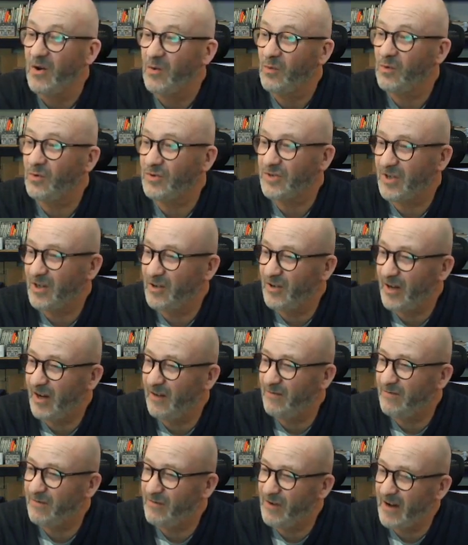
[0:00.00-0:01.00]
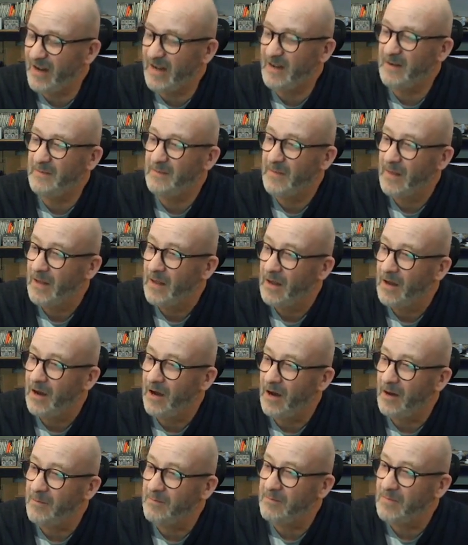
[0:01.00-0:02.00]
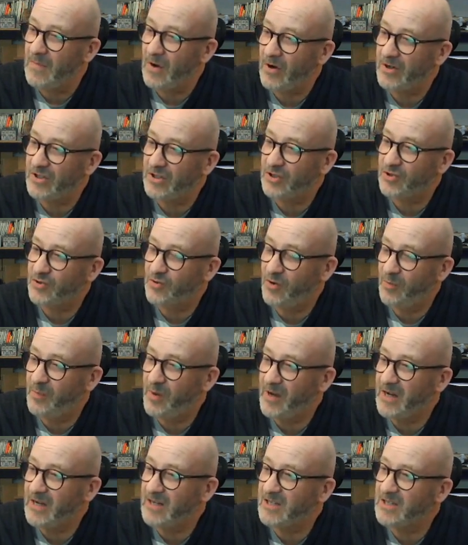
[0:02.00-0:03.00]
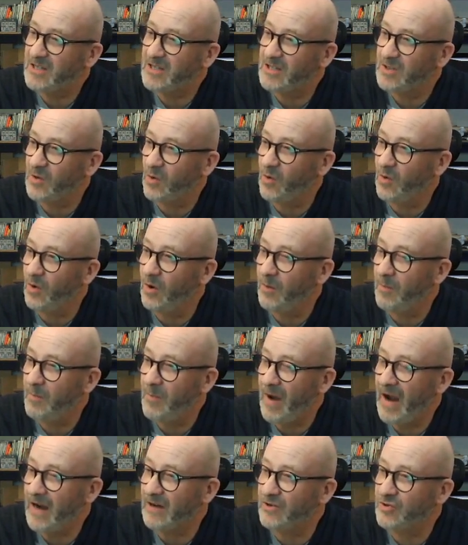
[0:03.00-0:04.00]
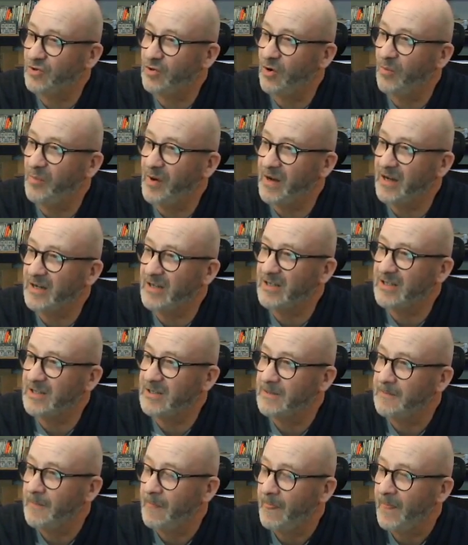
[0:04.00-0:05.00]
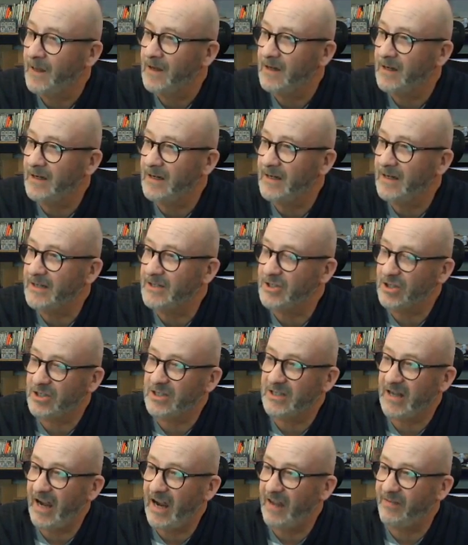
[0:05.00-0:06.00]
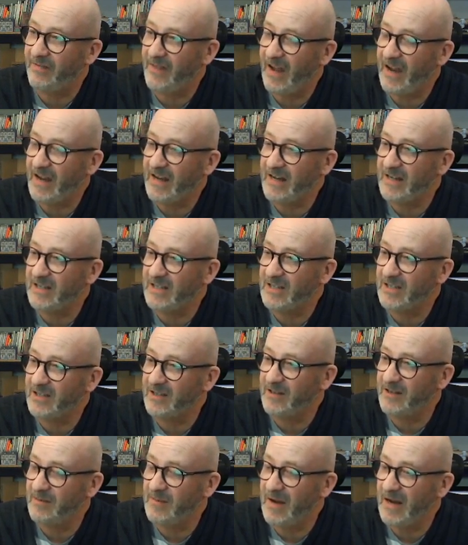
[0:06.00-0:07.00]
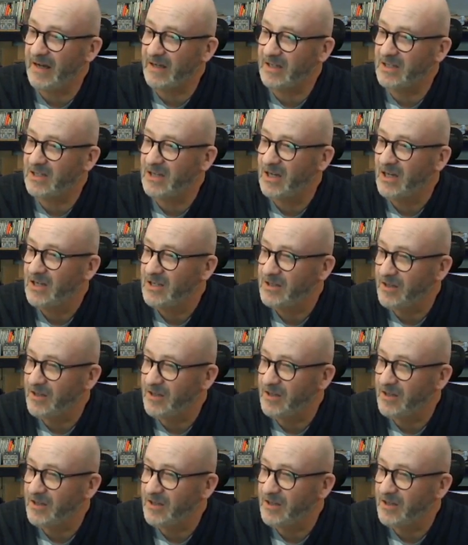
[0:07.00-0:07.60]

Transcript: We're also looking for any mice droppings or bat droppings, just to add that into the mix.